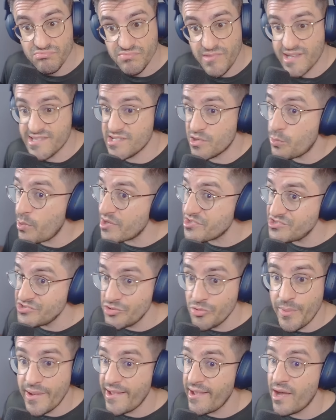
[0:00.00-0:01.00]
That's a question
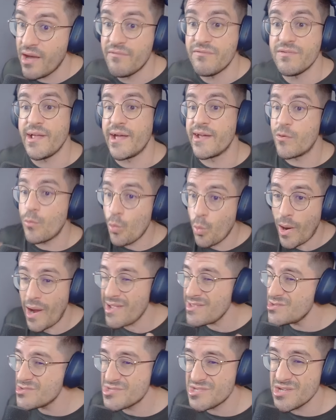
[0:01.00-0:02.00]
you may have, like why
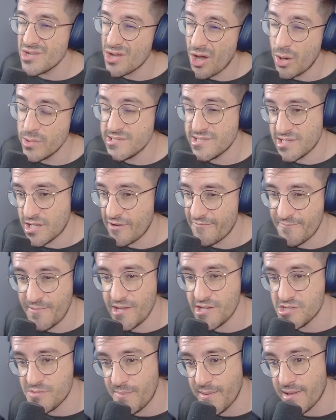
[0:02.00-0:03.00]
using Go instead of
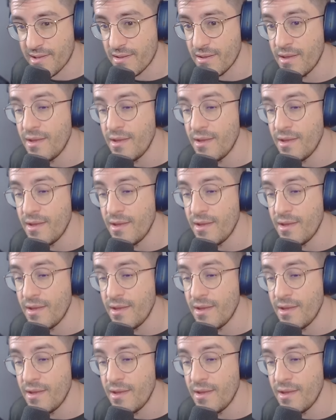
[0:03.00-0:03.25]
PHP?